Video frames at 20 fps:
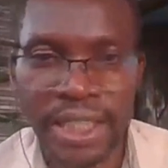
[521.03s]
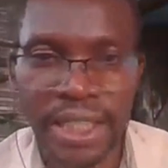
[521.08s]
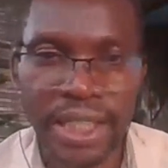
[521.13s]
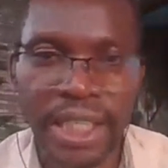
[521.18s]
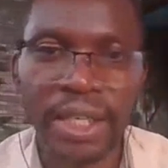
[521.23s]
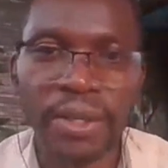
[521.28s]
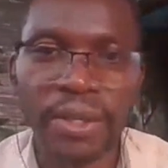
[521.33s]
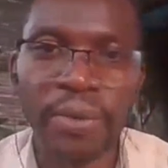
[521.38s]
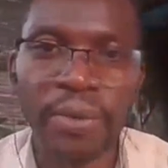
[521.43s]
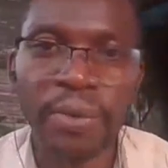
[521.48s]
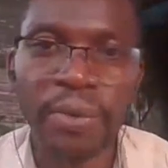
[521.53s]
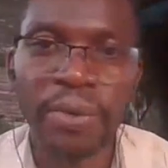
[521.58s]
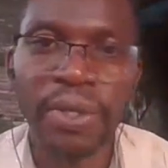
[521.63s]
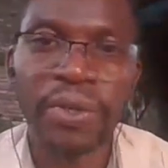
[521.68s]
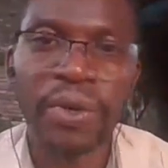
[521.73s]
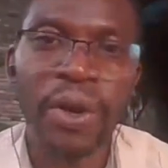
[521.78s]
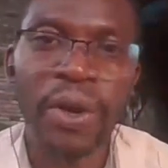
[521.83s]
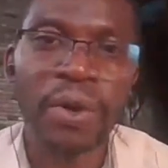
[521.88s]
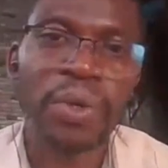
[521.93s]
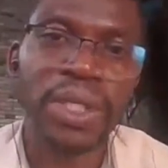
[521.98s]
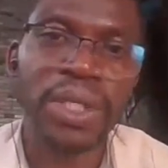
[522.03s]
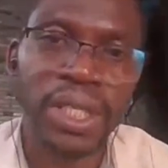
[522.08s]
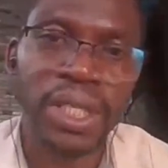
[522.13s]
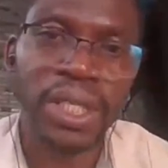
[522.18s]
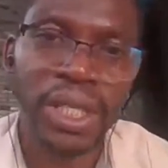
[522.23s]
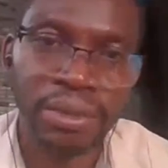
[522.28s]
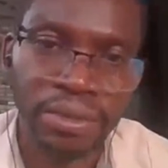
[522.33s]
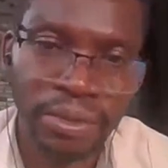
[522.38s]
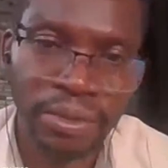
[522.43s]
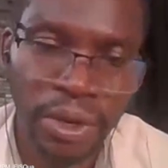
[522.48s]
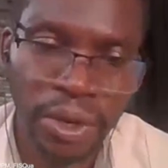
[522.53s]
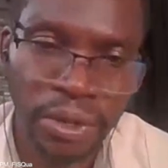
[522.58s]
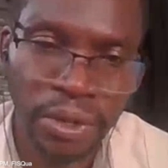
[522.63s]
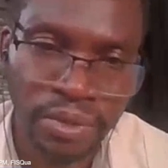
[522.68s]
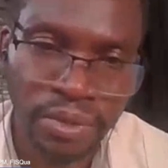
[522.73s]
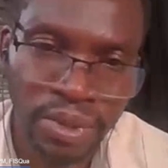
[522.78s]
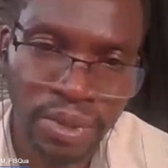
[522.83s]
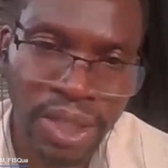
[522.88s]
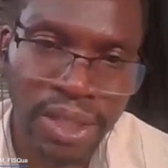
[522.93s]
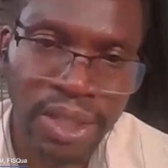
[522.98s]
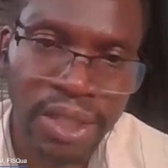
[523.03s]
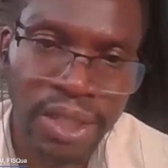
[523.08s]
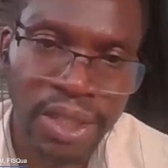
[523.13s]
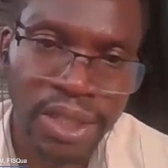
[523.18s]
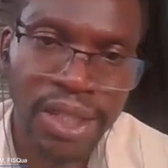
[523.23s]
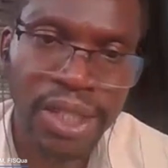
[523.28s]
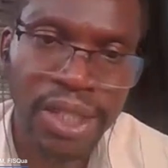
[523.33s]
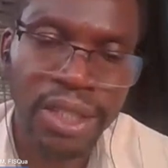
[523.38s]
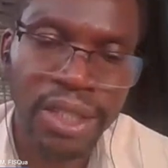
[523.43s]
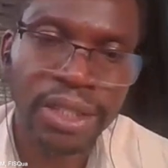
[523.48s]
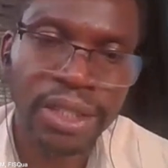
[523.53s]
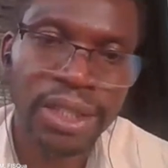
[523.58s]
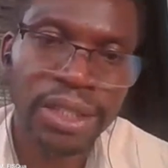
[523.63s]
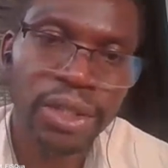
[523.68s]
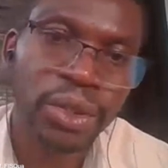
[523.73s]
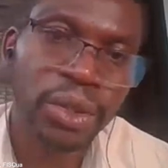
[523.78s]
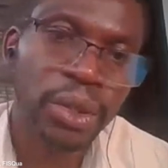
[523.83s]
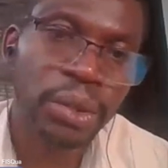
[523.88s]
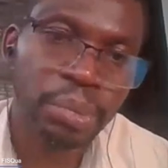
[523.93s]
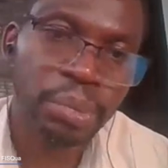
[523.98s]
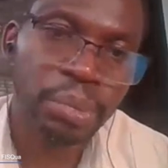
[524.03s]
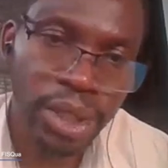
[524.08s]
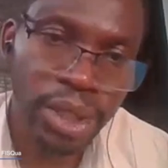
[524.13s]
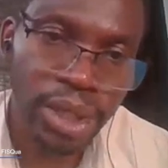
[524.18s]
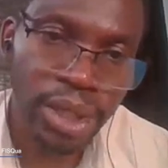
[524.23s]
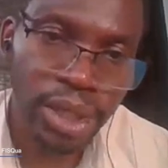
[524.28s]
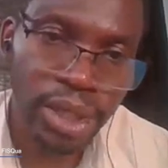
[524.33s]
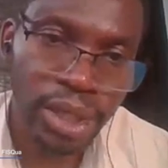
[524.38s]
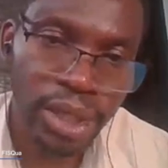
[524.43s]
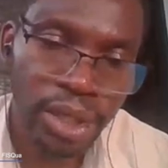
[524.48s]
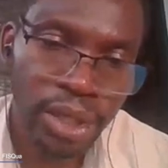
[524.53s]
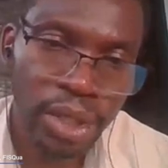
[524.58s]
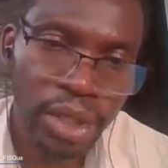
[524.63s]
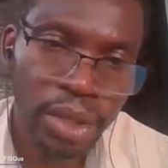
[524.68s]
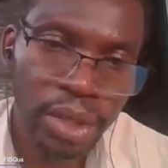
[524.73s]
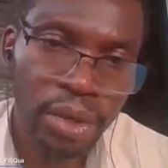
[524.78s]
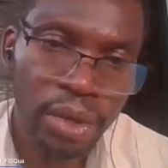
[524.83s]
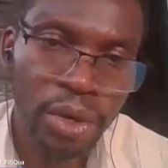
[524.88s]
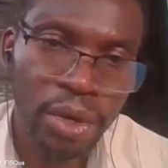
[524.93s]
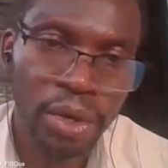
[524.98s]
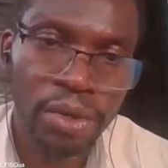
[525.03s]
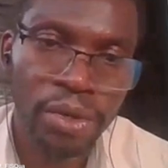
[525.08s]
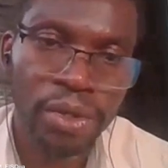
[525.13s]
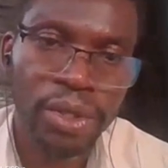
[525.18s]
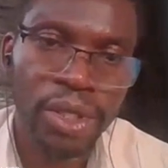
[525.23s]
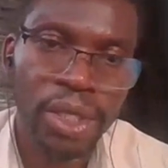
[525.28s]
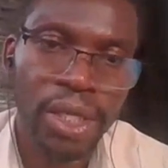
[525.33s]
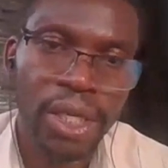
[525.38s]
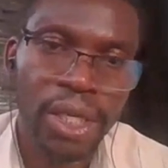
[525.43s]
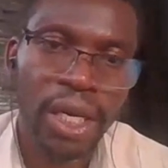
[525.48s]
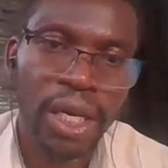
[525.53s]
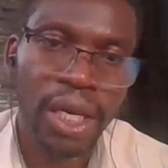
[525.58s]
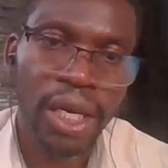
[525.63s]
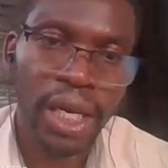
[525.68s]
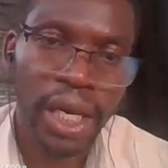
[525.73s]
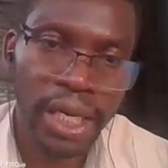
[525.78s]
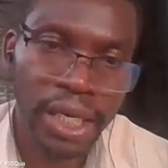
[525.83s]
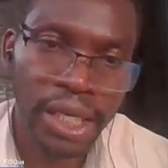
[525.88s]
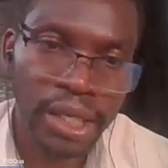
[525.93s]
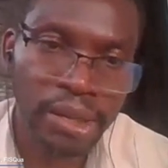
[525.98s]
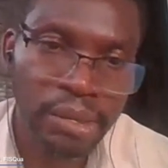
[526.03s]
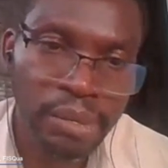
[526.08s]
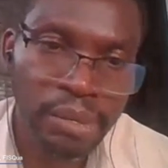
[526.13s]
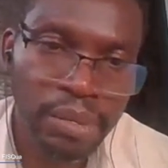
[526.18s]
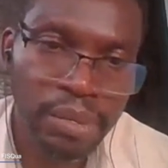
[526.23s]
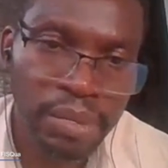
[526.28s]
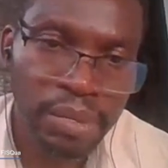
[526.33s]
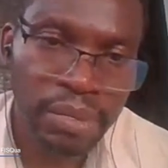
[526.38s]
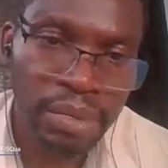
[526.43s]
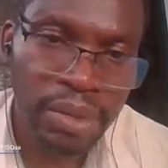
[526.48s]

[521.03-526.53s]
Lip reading: I still will always live on with is the topic on learning